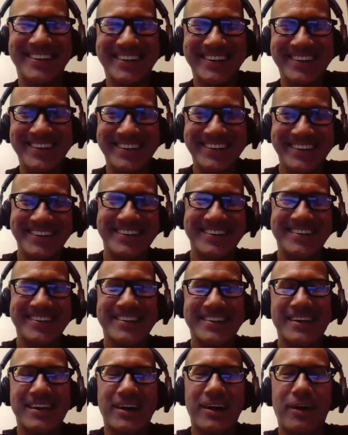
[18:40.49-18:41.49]
Oh,
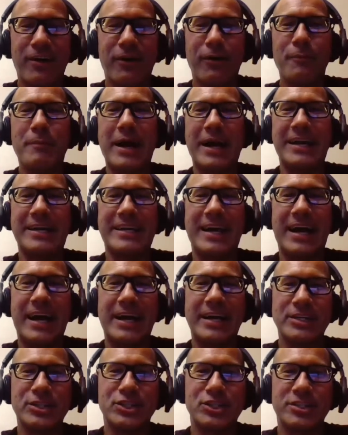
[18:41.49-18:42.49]
yeah, you can't forget the
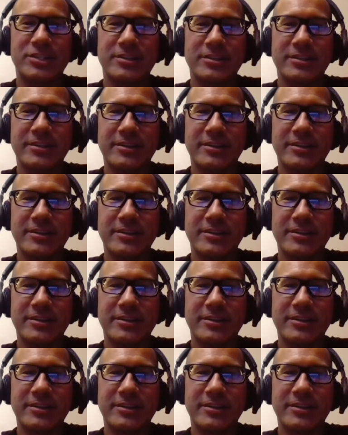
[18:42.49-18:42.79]
brooch.